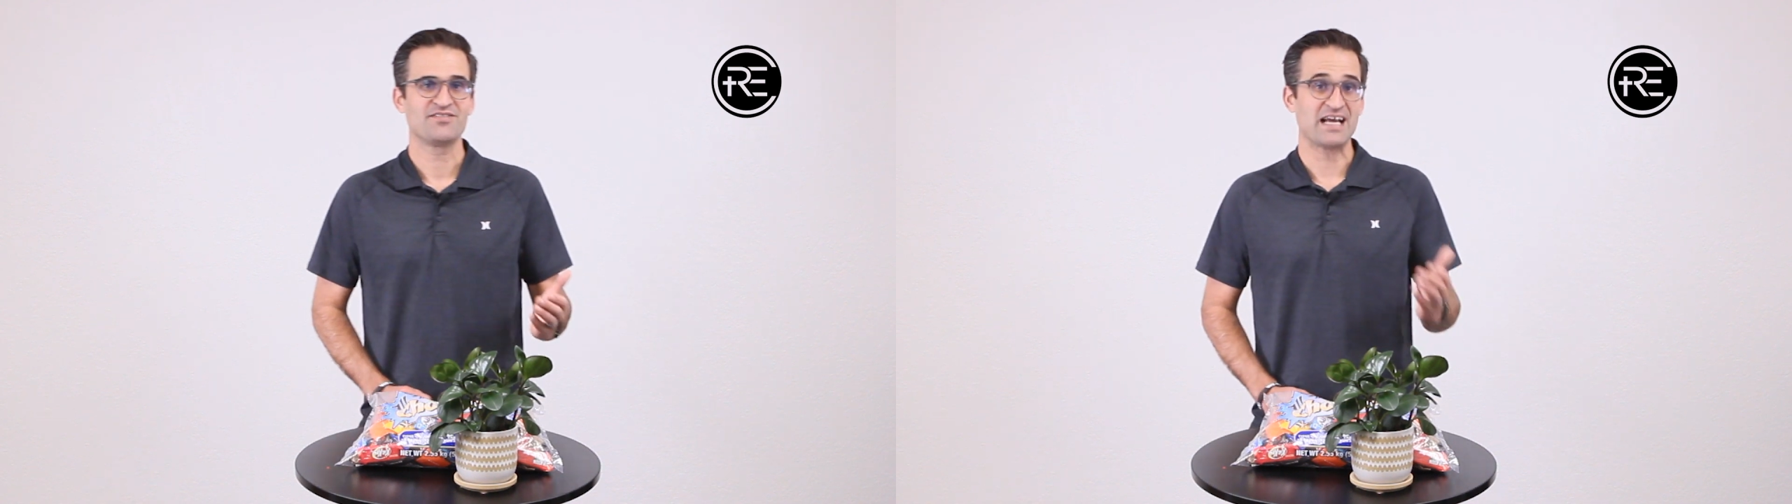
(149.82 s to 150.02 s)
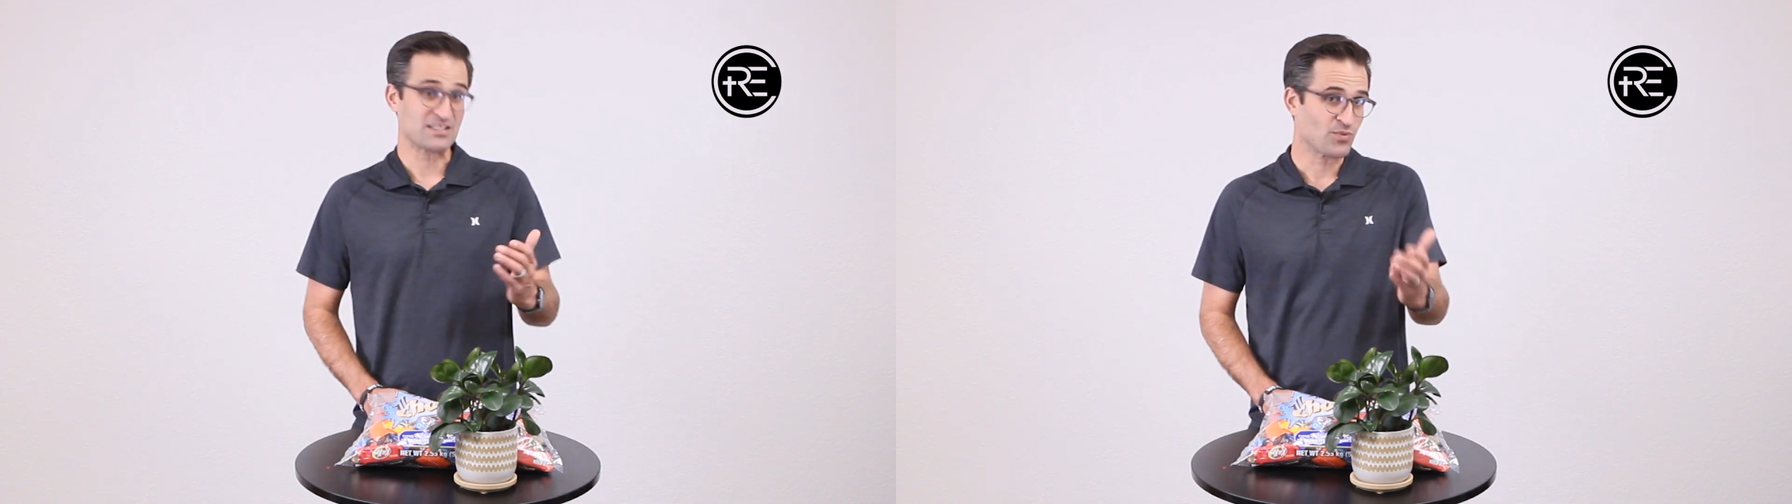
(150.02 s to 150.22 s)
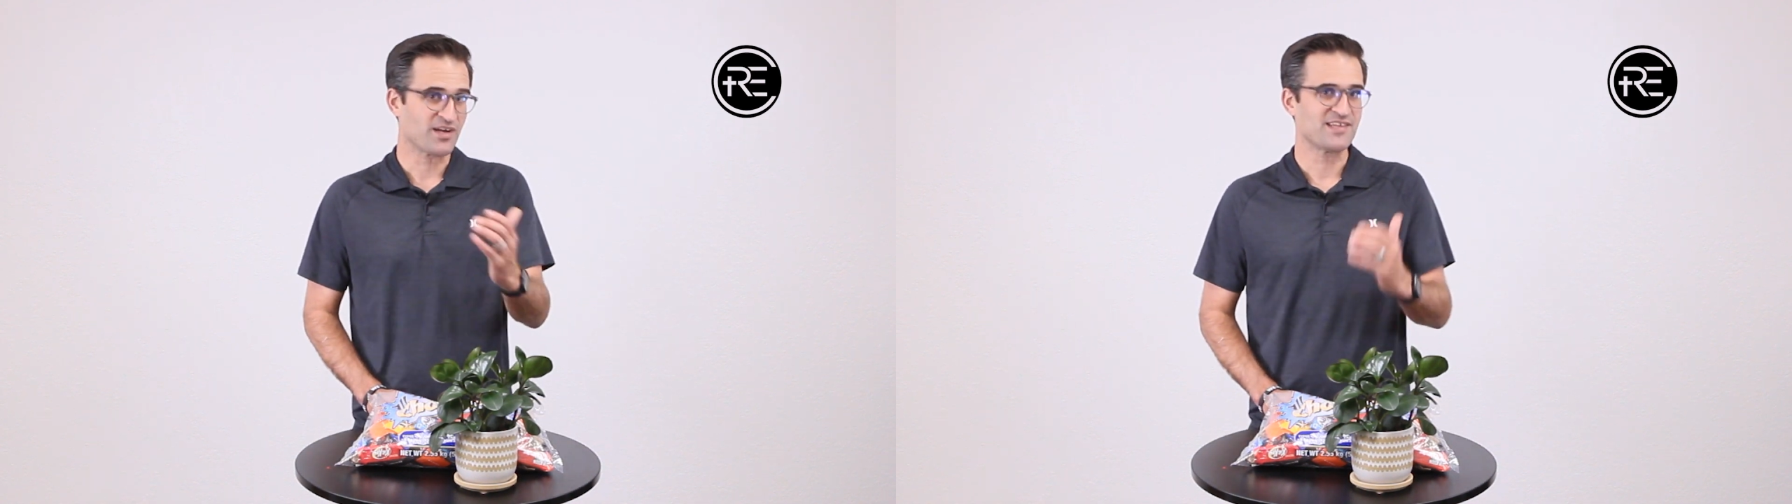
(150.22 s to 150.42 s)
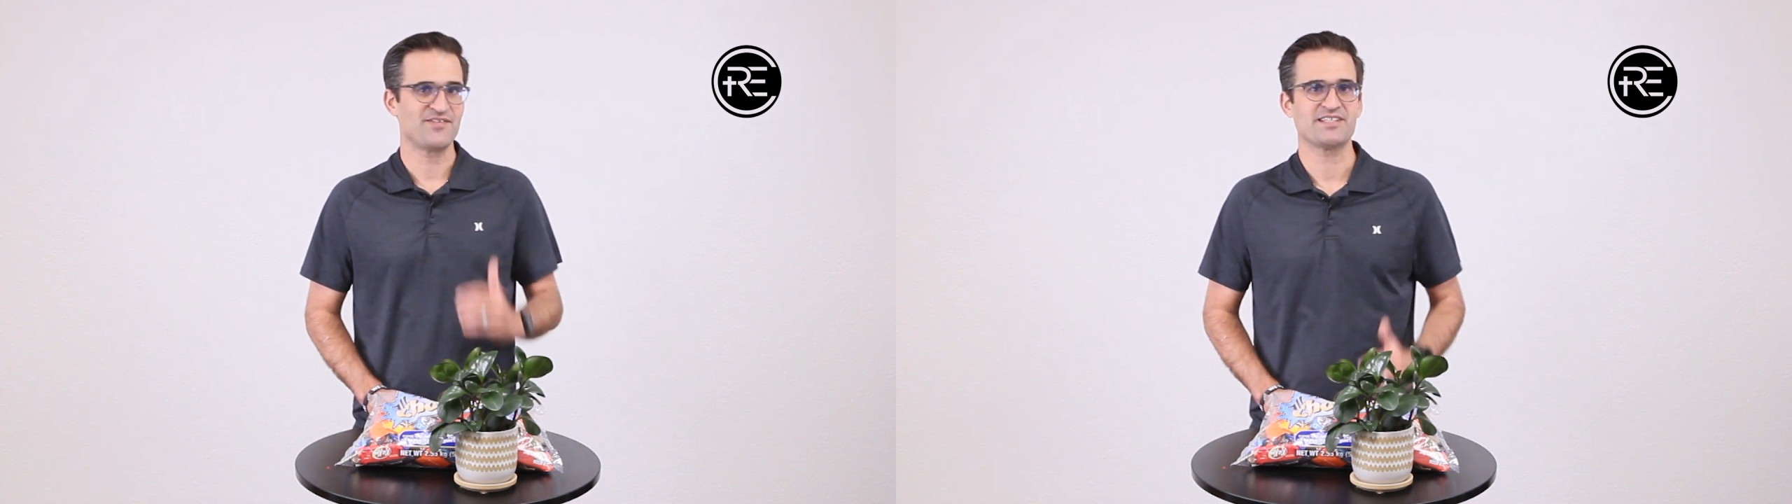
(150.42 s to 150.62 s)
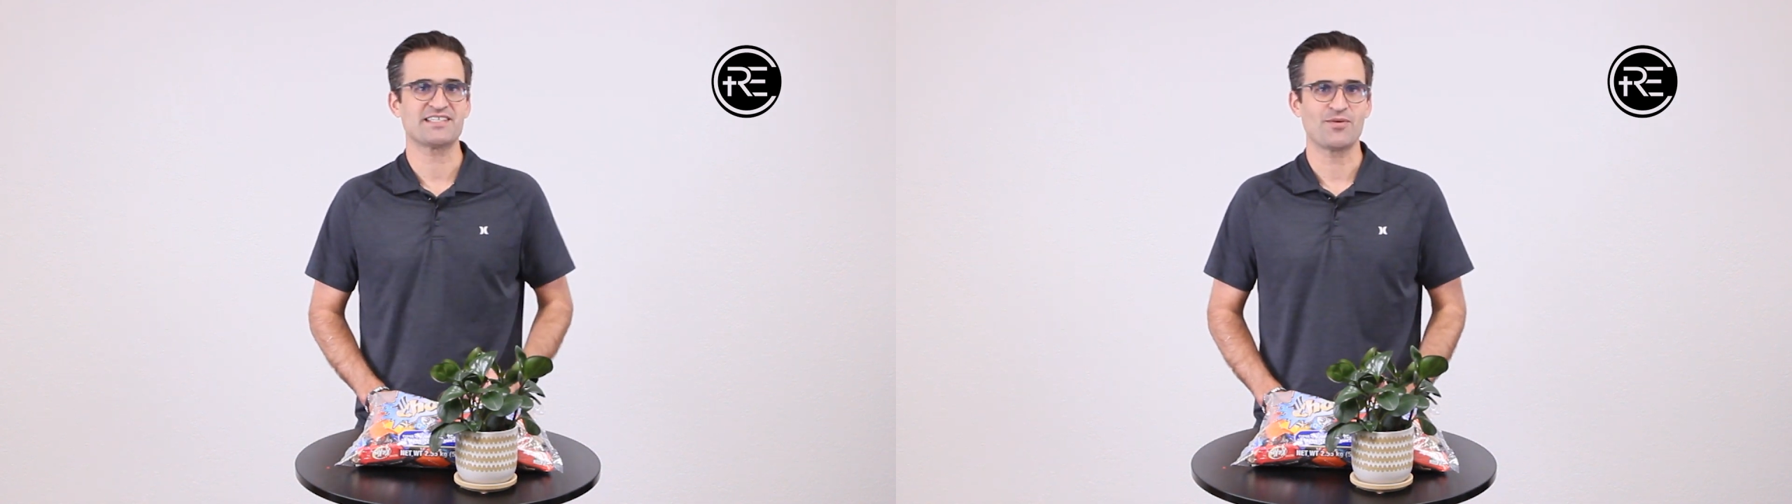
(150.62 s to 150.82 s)
that's one of the
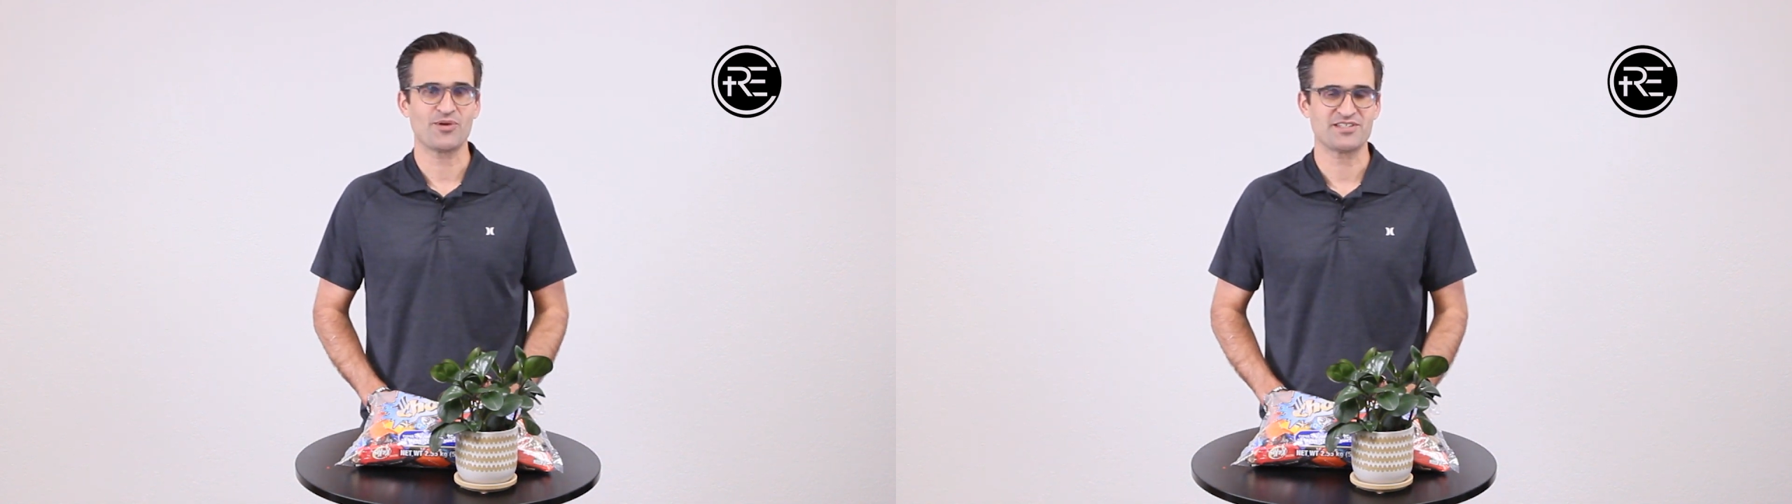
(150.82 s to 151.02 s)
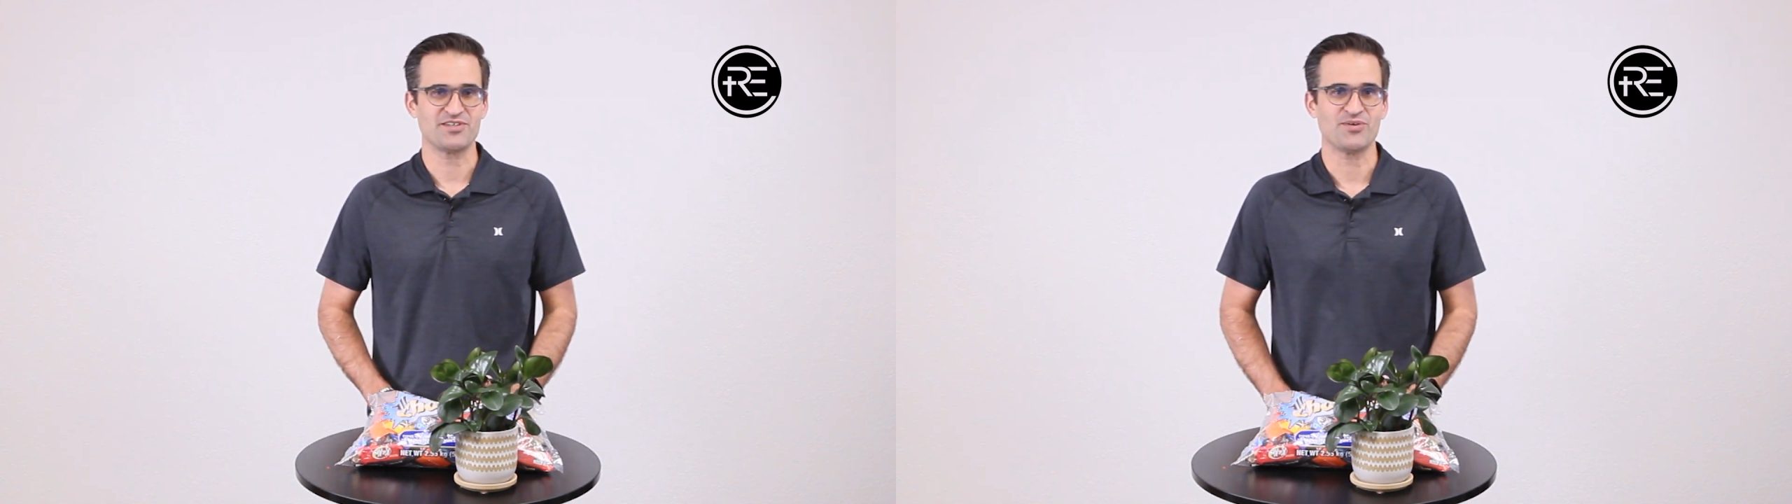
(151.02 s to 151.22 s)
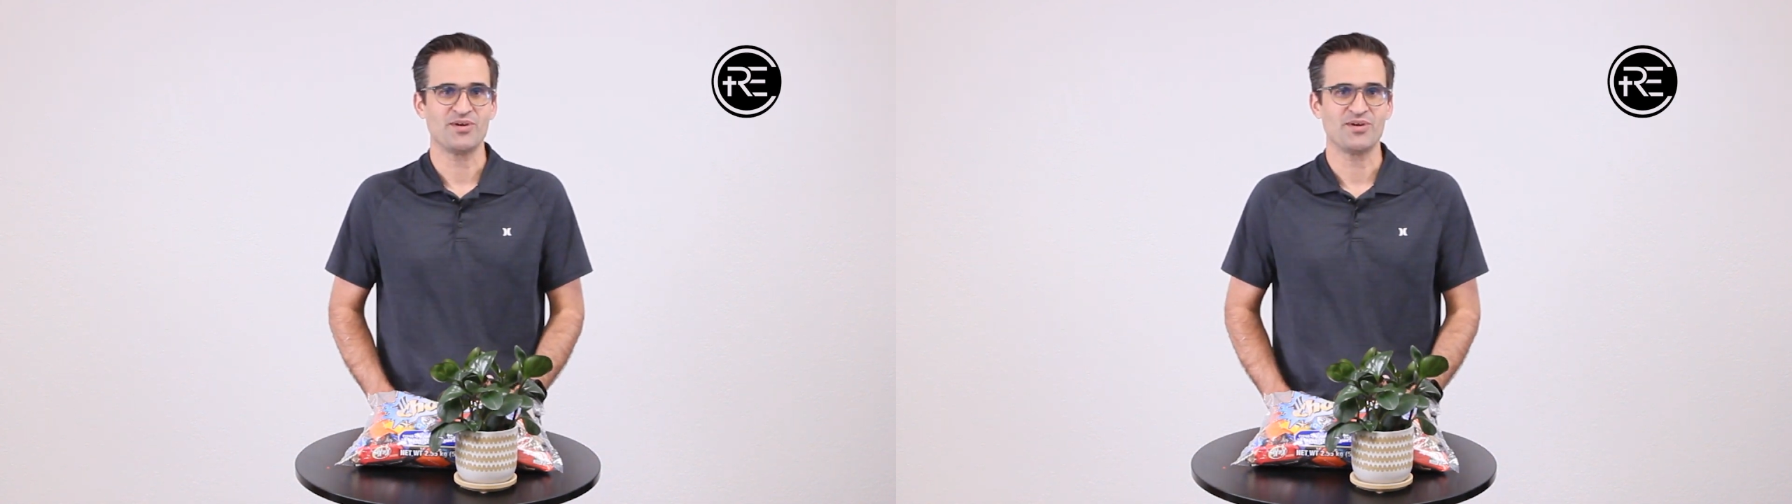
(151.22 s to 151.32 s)
events I went to.